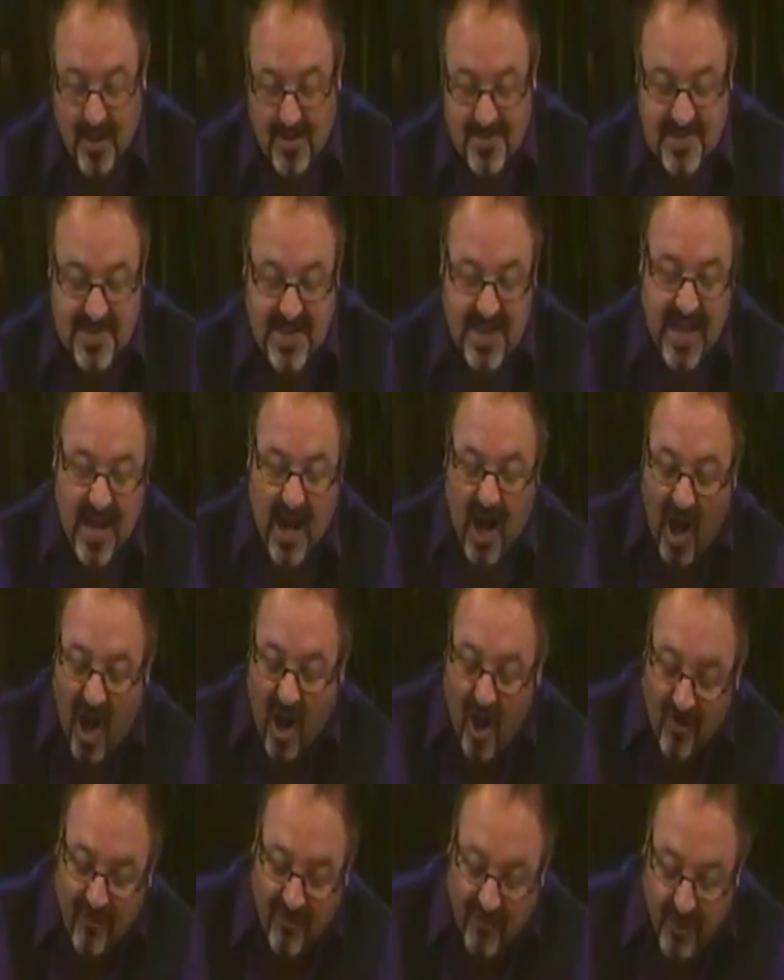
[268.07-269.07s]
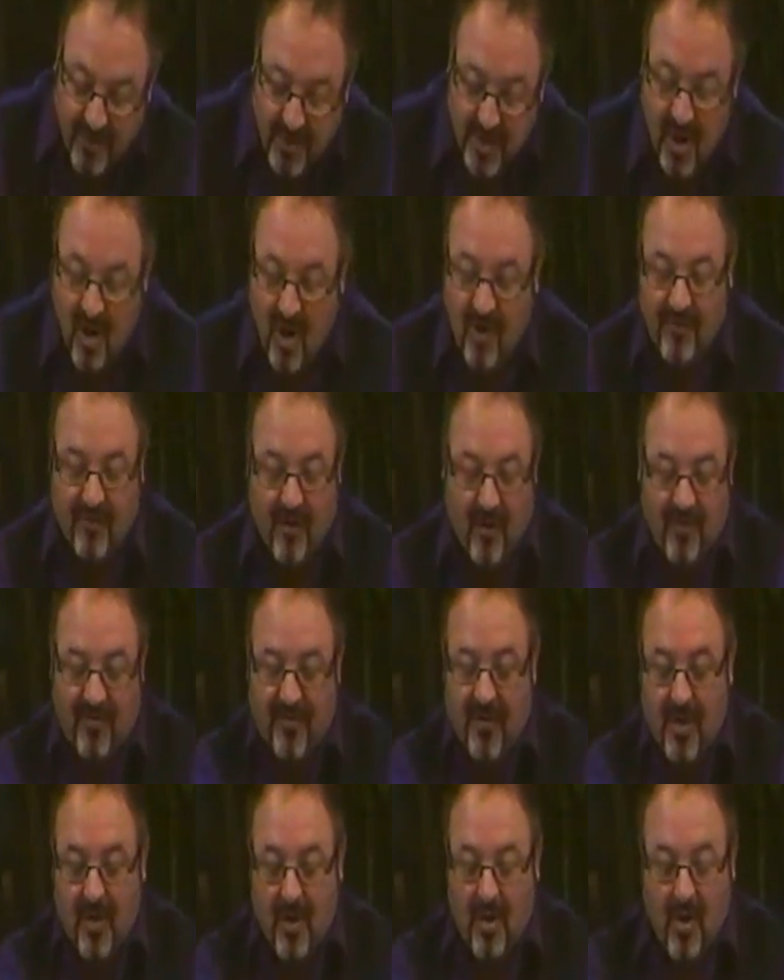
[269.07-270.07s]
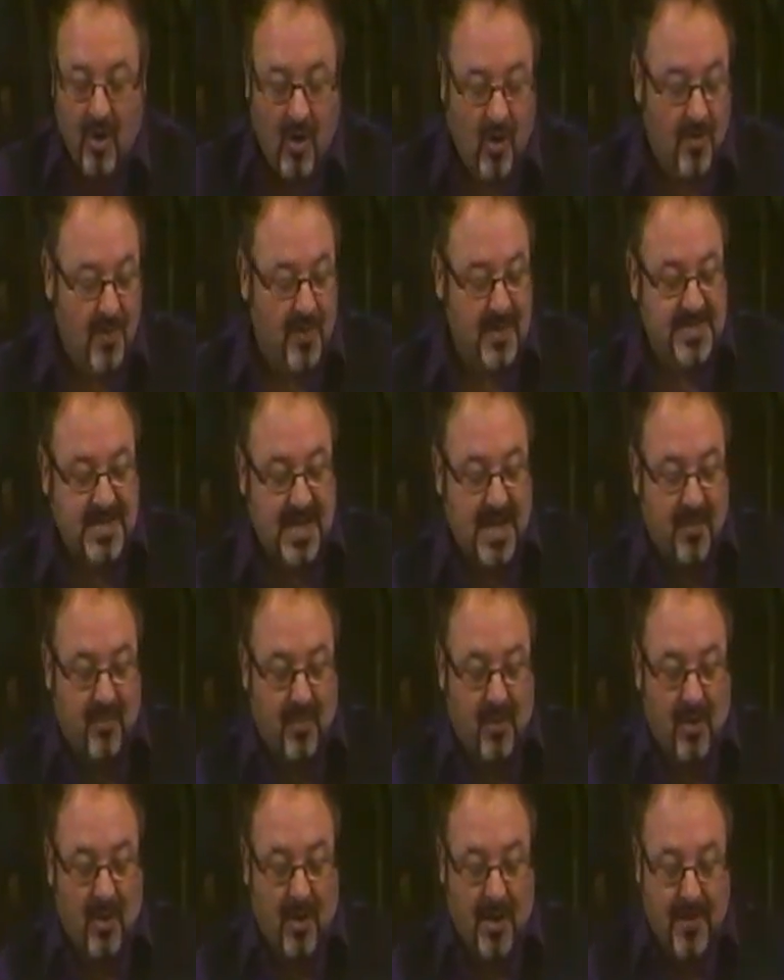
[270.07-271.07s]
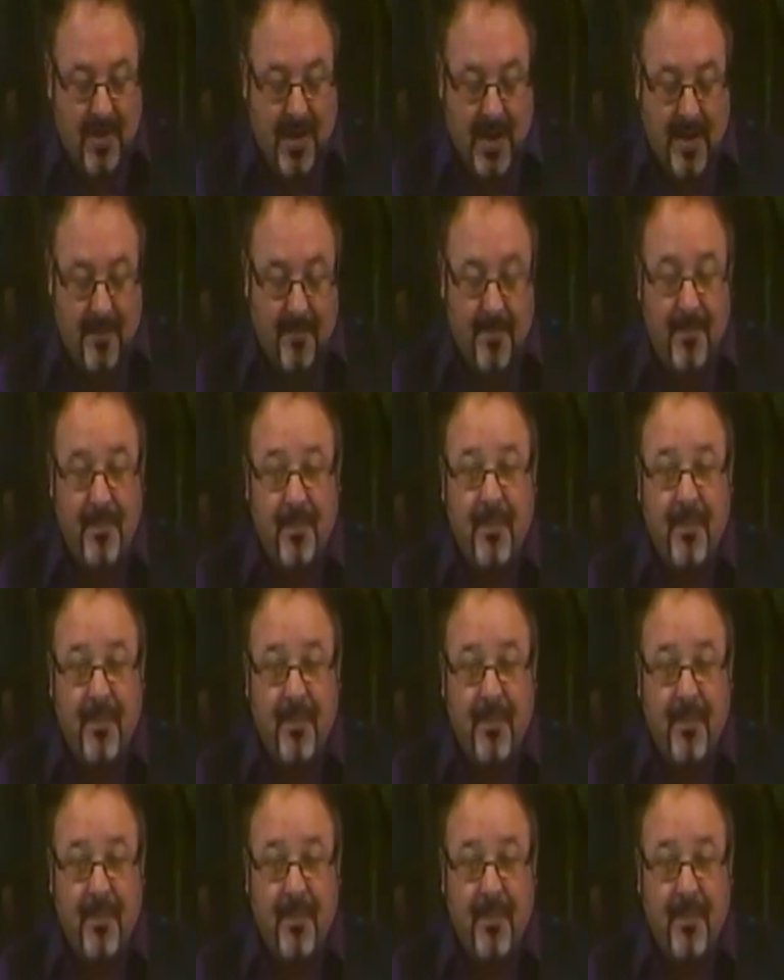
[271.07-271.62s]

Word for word: And stick it half on and half off on the table like that.